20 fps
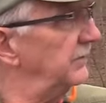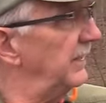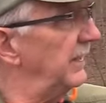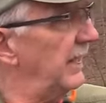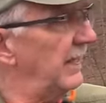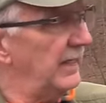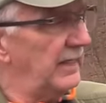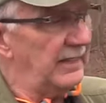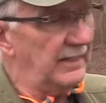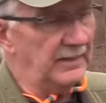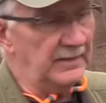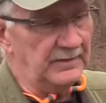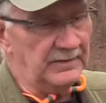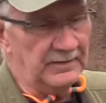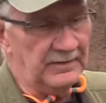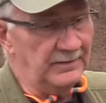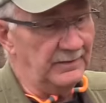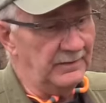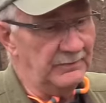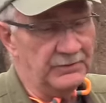and
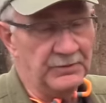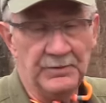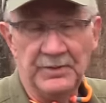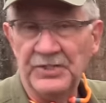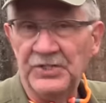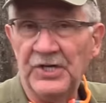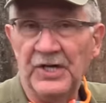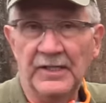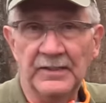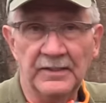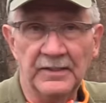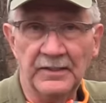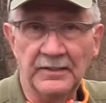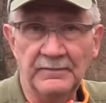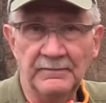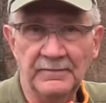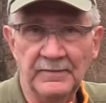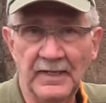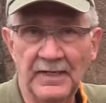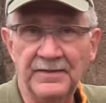it was rejected.
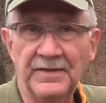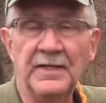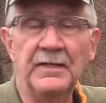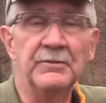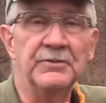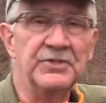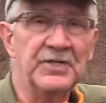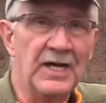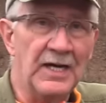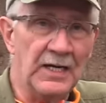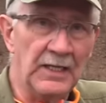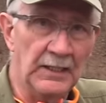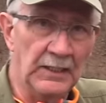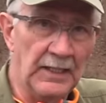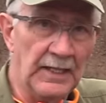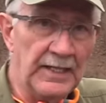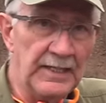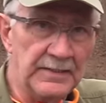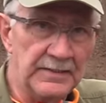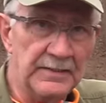I think it was kind of
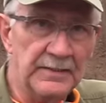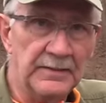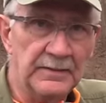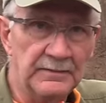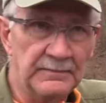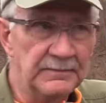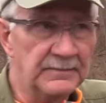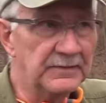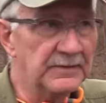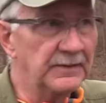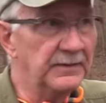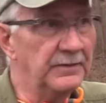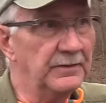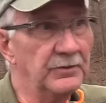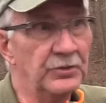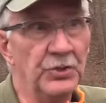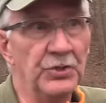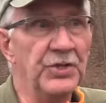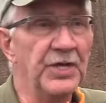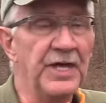late to
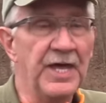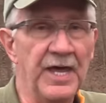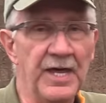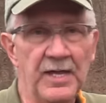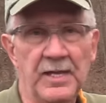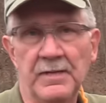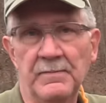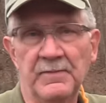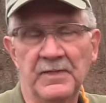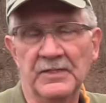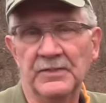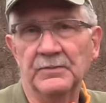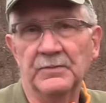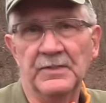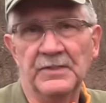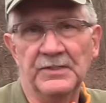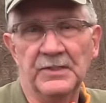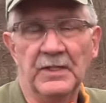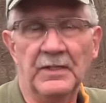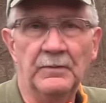the game, as
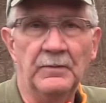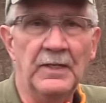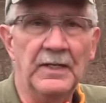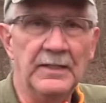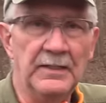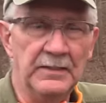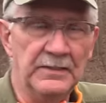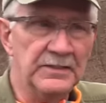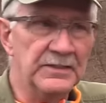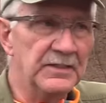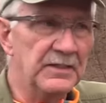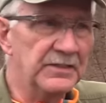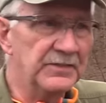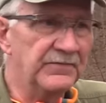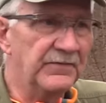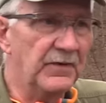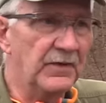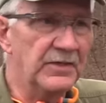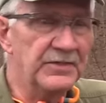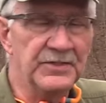we say, right, as
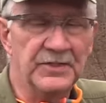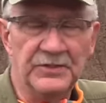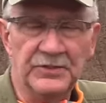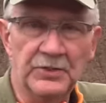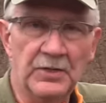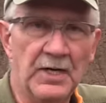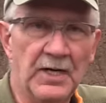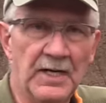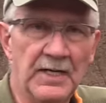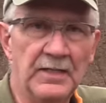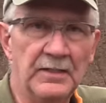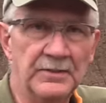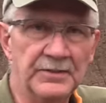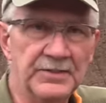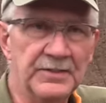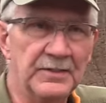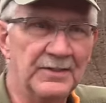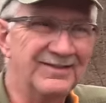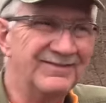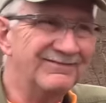far as the
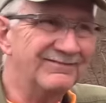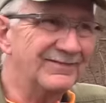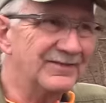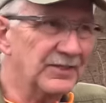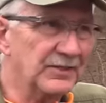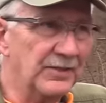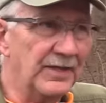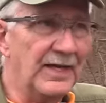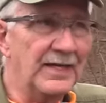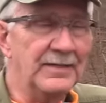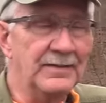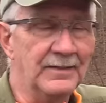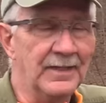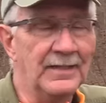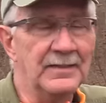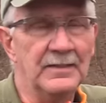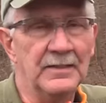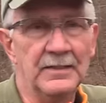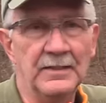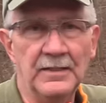trials, so that
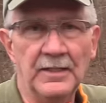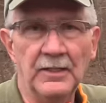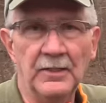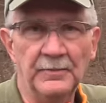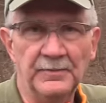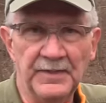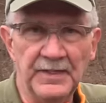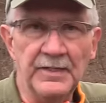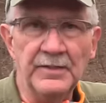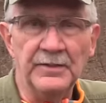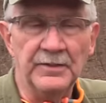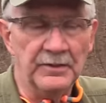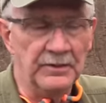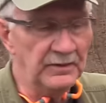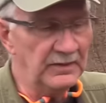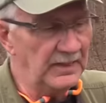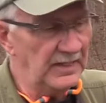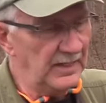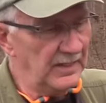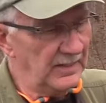didn't help
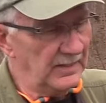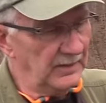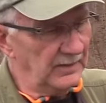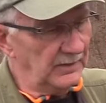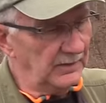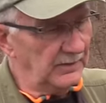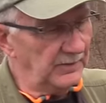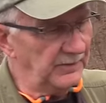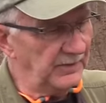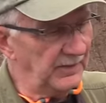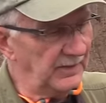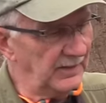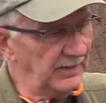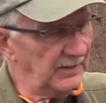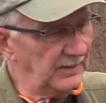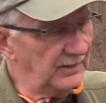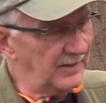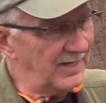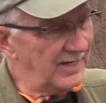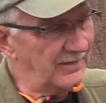either.
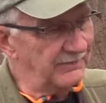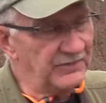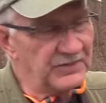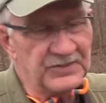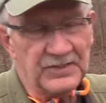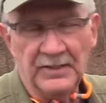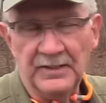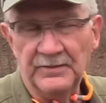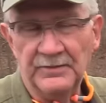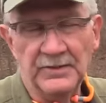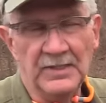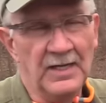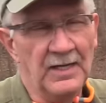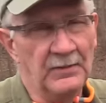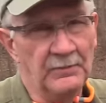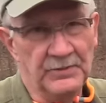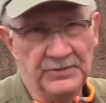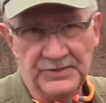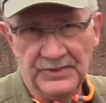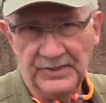But obviously there's a lot
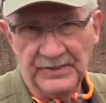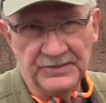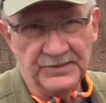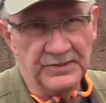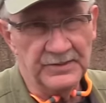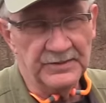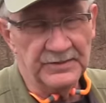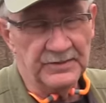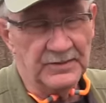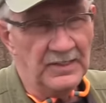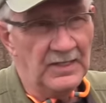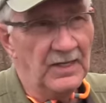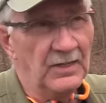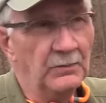of resistance.